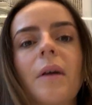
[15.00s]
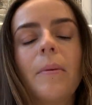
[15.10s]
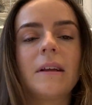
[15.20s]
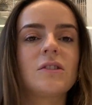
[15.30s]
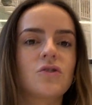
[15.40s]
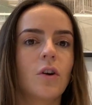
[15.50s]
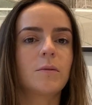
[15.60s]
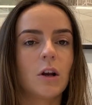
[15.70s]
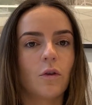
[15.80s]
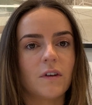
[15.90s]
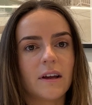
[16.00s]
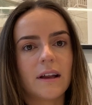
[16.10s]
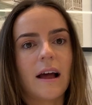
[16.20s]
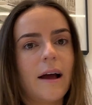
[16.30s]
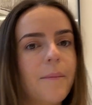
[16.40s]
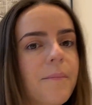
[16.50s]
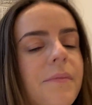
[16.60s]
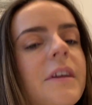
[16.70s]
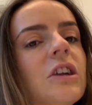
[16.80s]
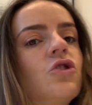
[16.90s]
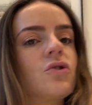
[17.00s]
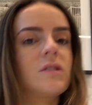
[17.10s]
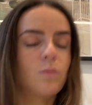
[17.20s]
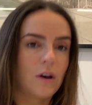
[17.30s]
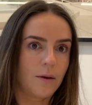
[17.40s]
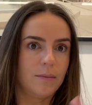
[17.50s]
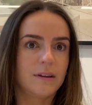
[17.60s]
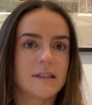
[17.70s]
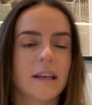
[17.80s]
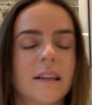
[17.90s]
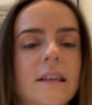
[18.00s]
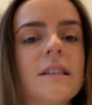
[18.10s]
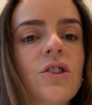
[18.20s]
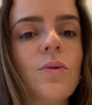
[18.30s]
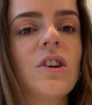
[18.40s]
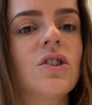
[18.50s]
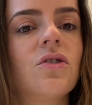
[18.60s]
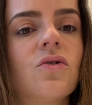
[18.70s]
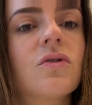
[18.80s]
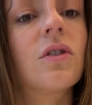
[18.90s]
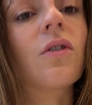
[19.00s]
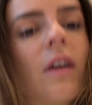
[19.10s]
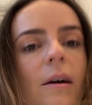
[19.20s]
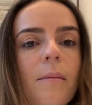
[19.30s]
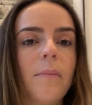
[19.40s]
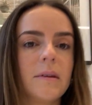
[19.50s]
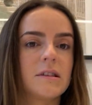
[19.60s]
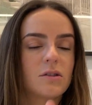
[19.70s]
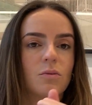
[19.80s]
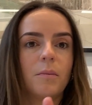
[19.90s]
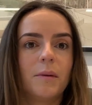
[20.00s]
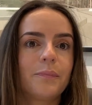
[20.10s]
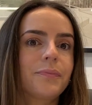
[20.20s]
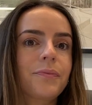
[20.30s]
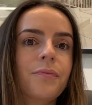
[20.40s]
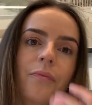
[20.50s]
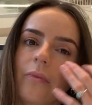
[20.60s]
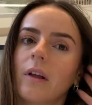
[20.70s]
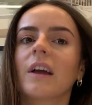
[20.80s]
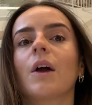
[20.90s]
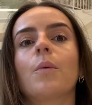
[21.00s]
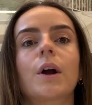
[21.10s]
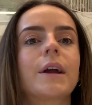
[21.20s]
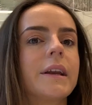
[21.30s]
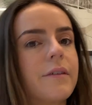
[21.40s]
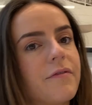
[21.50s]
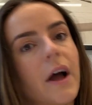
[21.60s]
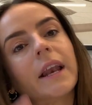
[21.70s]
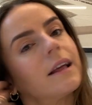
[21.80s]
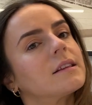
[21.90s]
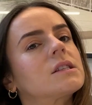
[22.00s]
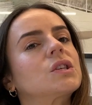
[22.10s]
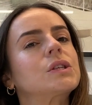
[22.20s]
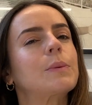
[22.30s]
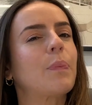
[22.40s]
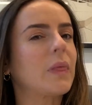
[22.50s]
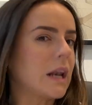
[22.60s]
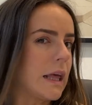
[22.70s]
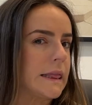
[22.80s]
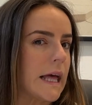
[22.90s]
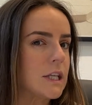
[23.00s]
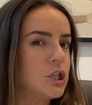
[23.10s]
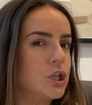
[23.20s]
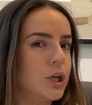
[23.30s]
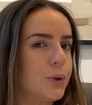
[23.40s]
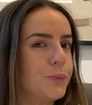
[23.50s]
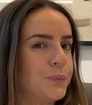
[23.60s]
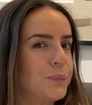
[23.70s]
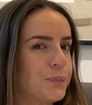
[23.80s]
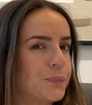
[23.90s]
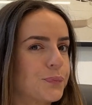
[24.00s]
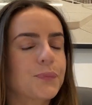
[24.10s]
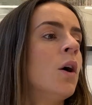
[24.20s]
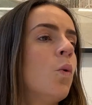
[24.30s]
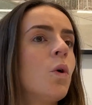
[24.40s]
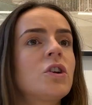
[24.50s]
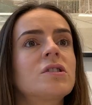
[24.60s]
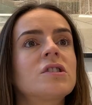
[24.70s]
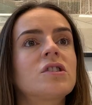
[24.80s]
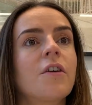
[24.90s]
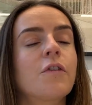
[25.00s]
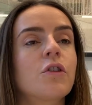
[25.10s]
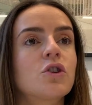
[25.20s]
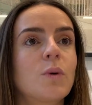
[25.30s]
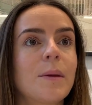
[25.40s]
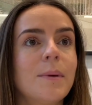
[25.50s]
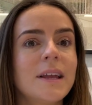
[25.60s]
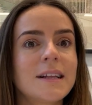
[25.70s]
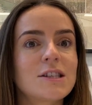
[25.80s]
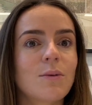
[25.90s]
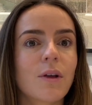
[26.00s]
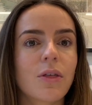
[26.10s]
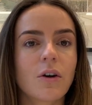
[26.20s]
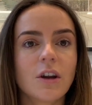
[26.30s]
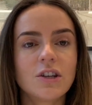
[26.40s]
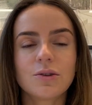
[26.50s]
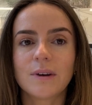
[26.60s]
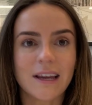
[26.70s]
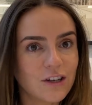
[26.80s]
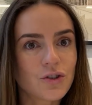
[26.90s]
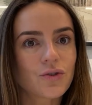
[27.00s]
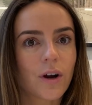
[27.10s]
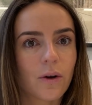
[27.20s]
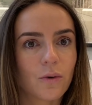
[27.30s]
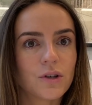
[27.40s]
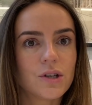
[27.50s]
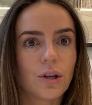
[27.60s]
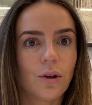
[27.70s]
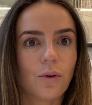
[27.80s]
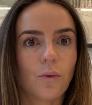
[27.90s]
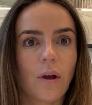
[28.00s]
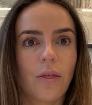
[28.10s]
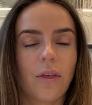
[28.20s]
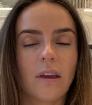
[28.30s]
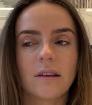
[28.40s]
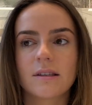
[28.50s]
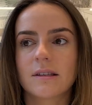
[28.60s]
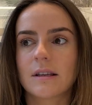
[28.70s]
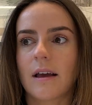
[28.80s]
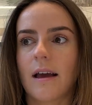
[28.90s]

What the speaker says: pinstriped. I love it. It just, when I'm sitting in this situation, it does look like I'm a businesswoman. Like I work in finance or something like that, you know. Work doesn't start for another 20 minutes, so I thought I'd do an intro to this